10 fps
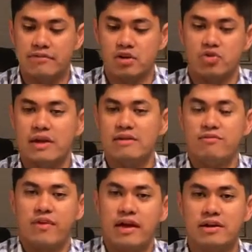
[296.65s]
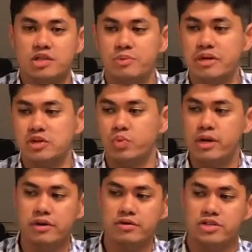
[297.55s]
a great advantage because
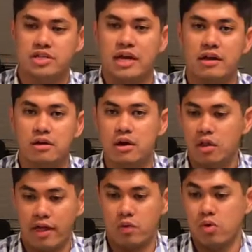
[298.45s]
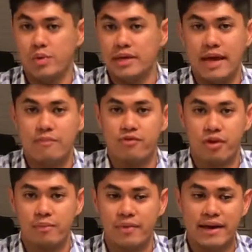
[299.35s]
we understand like where we came from.